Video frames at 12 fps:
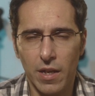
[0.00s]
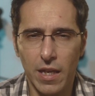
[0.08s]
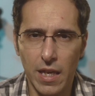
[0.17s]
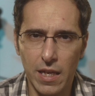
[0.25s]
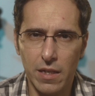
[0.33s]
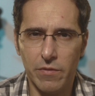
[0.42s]

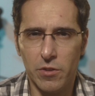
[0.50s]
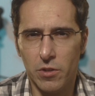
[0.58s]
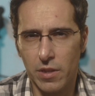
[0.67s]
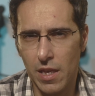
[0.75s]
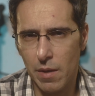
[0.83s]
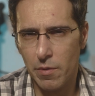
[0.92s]
Again, even though
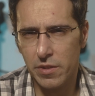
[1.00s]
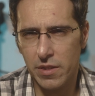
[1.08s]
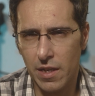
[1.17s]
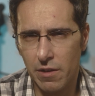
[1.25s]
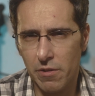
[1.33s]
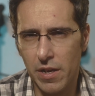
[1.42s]
the camera is
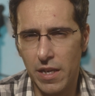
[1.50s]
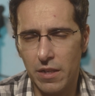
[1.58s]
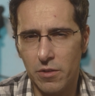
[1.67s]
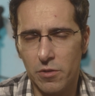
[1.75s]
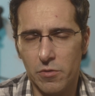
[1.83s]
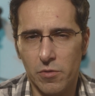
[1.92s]
not great
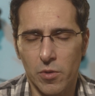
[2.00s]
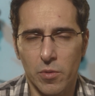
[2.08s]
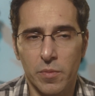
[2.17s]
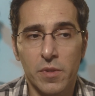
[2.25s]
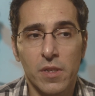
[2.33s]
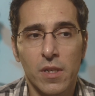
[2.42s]
in those
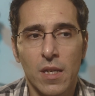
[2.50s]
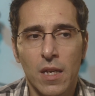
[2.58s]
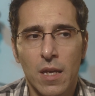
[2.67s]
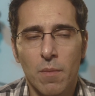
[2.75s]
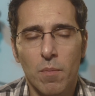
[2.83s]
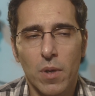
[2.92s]
rooms,
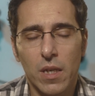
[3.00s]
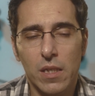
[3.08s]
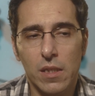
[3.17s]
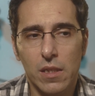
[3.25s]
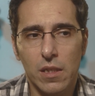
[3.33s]
but